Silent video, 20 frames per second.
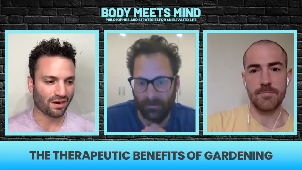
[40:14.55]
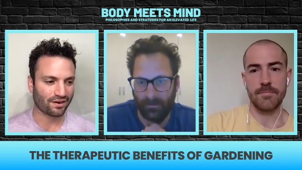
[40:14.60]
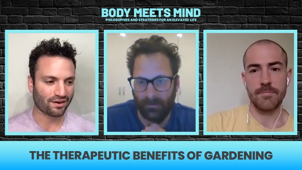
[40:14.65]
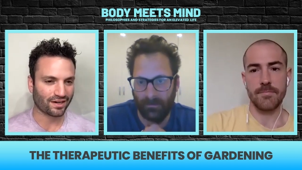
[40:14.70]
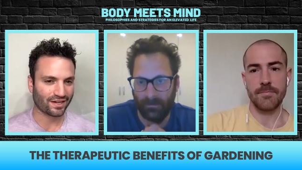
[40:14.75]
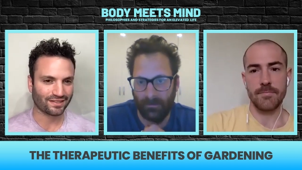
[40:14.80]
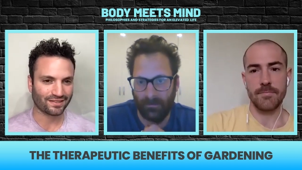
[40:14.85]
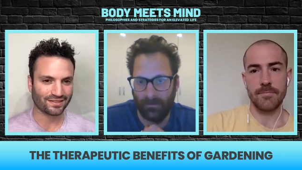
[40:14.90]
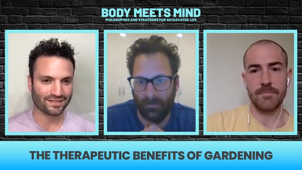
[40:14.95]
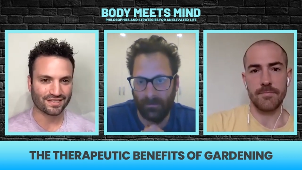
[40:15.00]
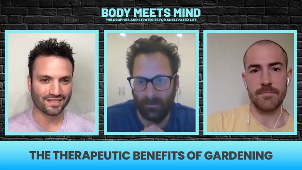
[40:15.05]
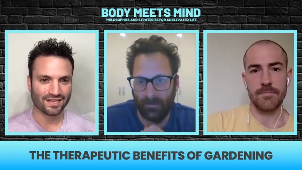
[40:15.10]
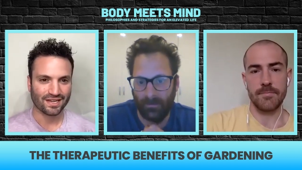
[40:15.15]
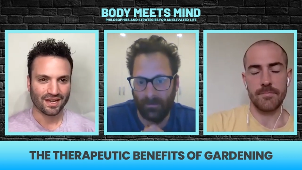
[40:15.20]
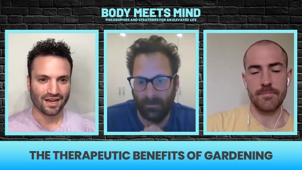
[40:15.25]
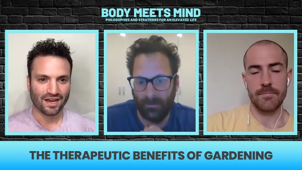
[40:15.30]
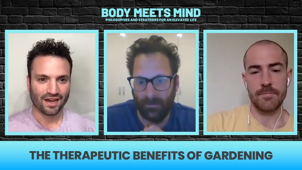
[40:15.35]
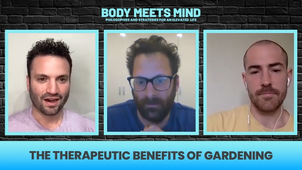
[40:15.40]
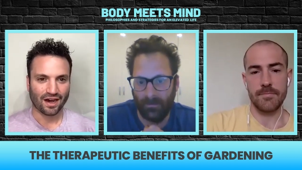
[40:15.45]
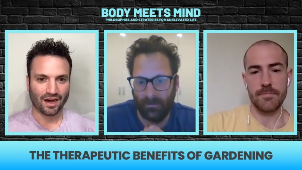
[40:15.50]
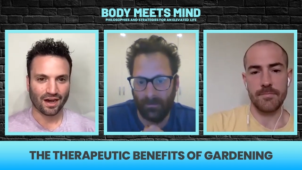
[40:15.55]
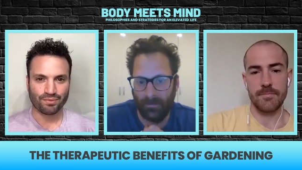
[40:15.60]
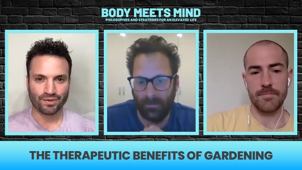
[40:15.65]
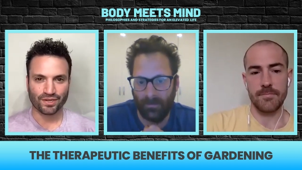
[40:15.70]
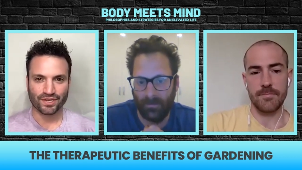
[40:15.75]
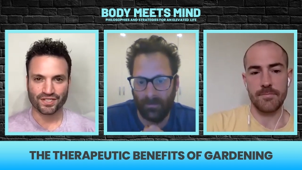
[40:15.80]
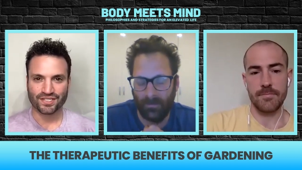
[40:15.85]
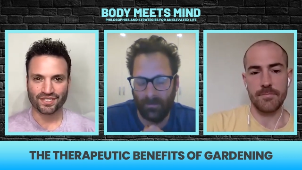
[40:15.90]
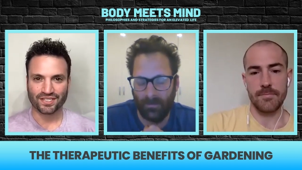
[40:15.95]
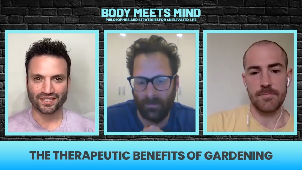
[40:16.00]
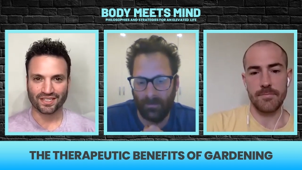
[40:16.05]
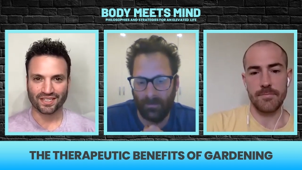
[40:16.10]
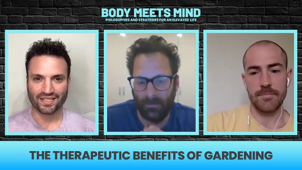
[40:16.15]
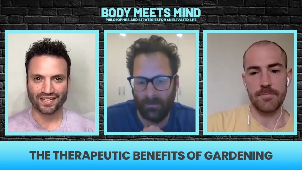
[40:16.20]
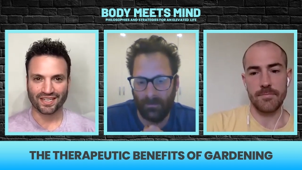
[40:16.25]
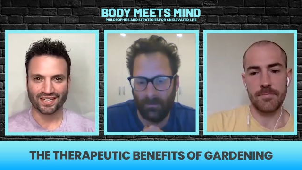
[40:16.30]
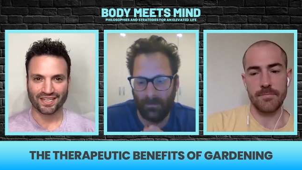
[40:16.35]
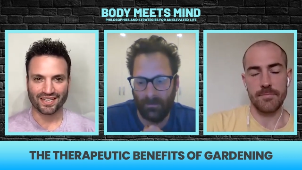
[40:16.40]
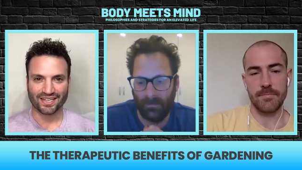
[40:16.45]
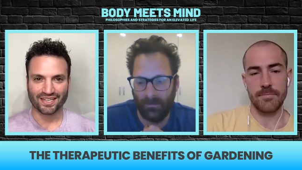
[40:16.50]
Speaker 1: And I
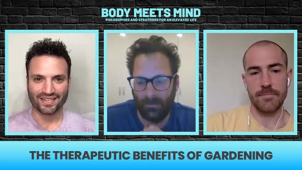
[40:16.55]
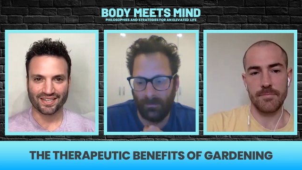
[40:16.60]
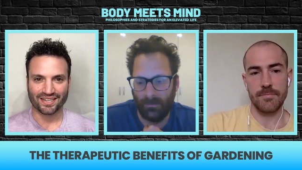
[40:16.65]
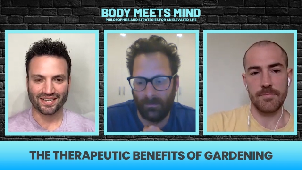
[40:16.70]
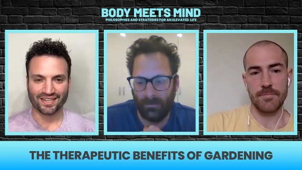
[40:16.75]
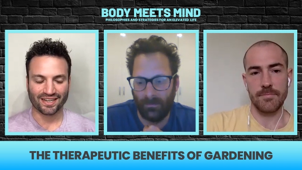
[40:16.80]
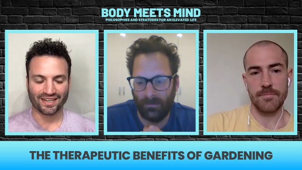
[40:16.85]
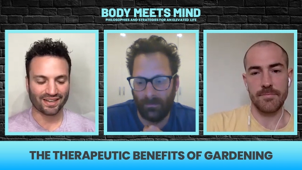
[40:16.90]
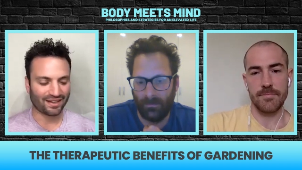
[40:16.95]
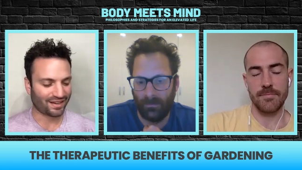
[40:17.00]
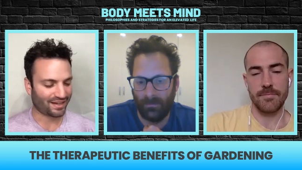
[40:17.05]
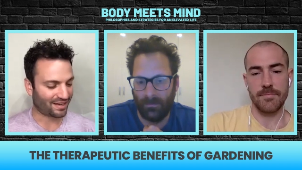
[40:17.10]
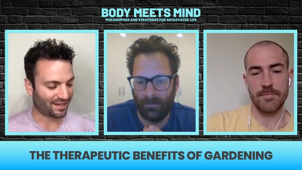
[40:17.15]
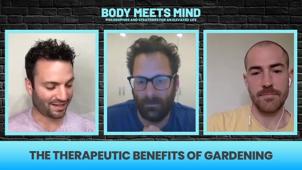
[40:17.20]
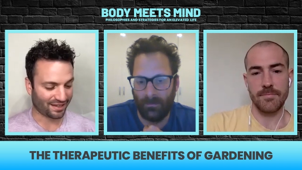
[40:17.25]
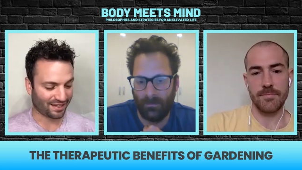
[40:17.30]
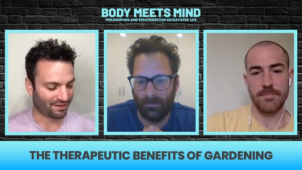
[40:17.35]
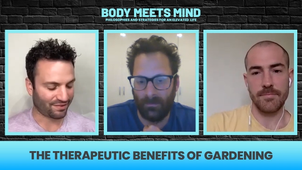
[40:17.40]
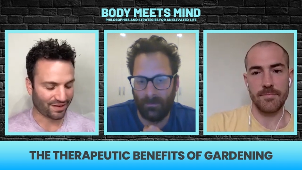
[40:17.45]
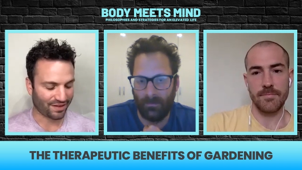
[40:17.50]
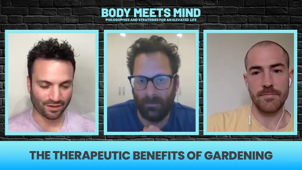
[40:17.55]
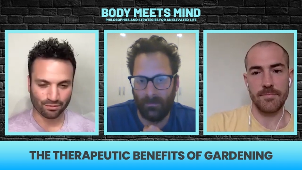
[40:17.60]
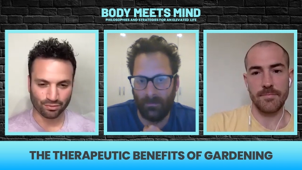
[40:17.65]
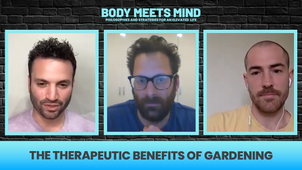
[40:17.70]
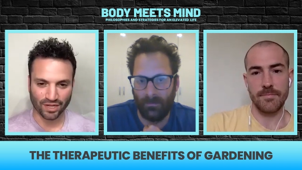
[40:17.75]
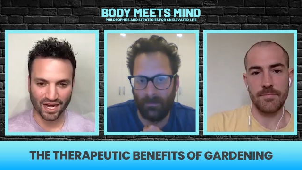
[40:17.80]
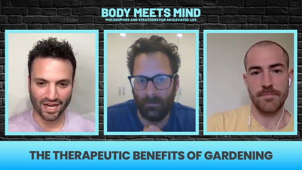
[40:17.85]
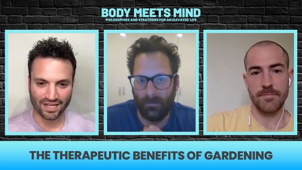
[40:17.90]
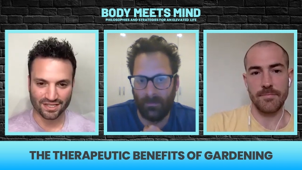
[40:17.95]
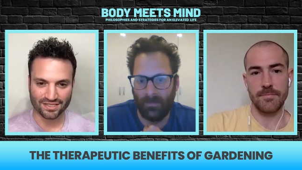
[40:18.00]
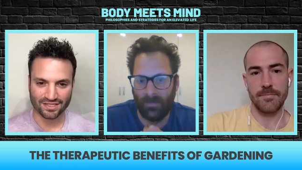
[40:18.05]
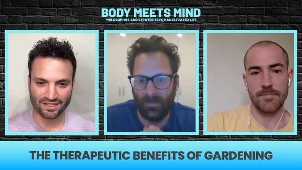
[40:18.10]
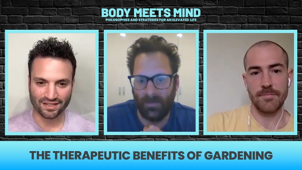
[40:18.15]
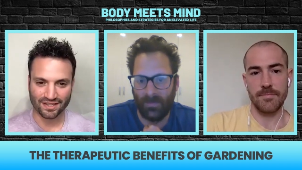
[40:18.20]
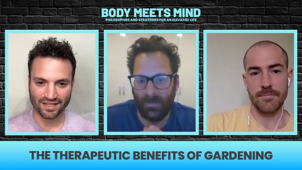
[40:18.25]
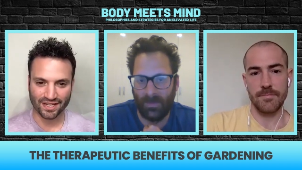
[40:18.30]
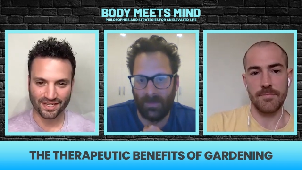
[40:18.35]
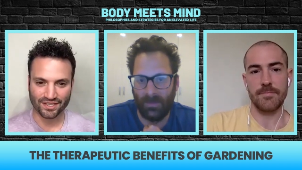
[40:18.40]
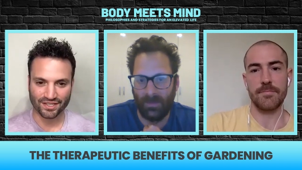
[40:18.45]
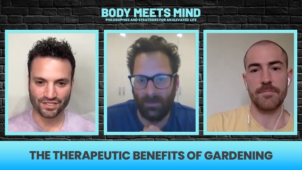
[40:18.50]
personally, uh, uh I've had a blast. So
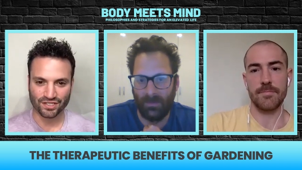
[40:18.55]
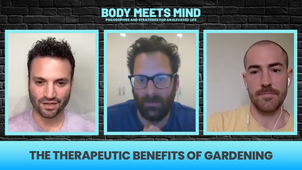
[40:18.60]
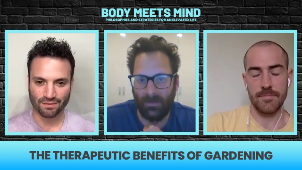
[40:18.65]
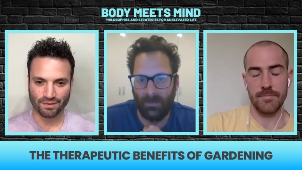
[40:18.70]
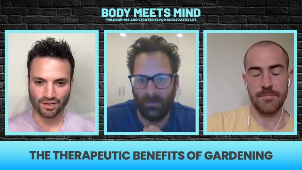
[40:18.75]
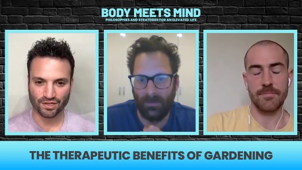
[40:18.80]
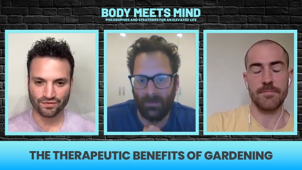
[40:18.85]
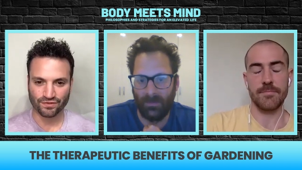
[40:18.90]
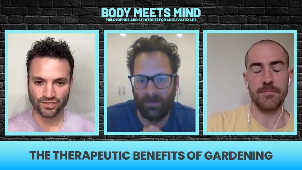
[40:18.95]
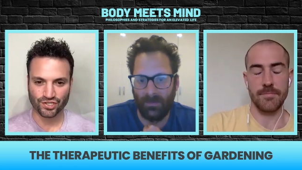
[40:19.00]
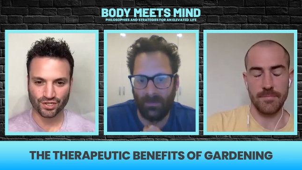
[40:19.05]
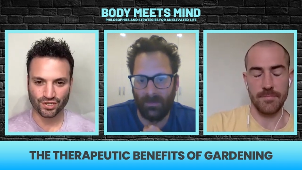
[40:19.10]
thank you so much for